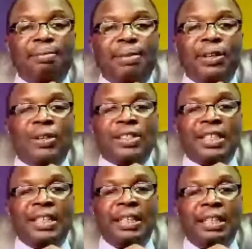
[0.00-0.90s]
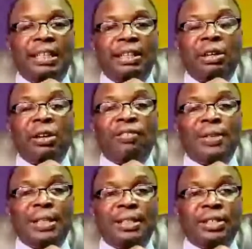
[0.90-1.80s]
because
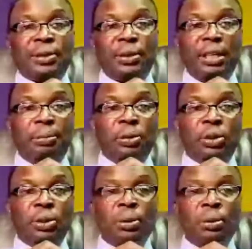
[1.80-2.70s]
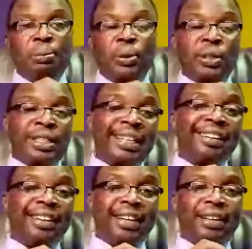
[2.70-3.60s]
government is unable to
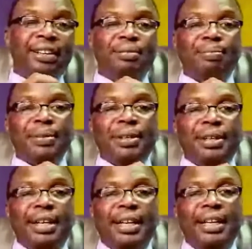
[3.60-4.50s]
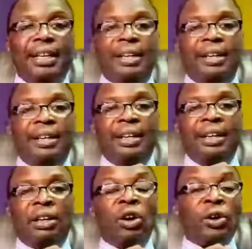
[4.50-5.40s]
protect them. And then
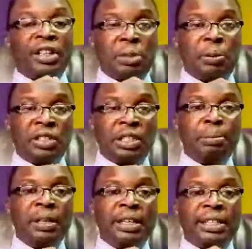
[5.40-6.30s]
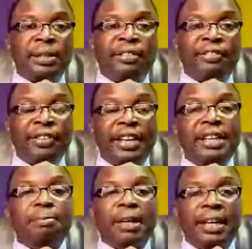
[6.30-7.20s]
the core responsibility of
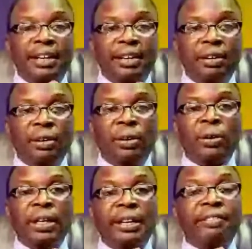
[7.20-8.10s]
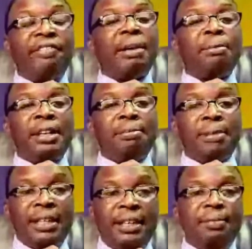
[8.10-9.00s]
any man or any family
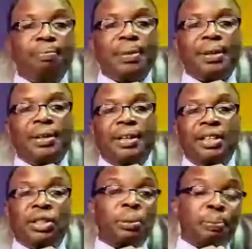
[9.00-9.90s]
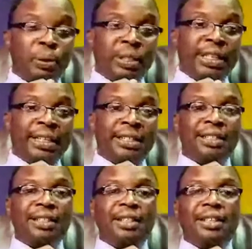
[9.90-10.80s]
man is to protect
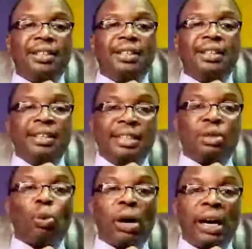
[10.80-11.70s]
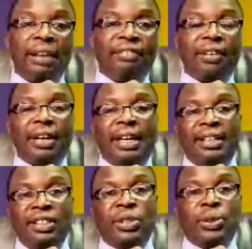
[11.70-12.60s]
his wife and
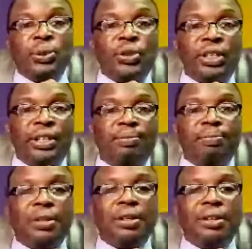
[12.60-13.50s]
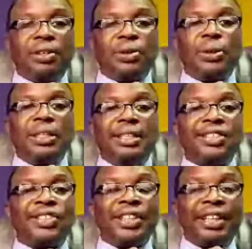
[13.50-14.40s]
his children. So in
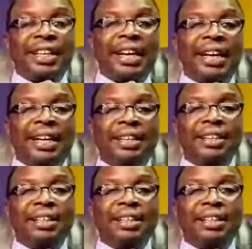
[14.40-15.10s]
this regard,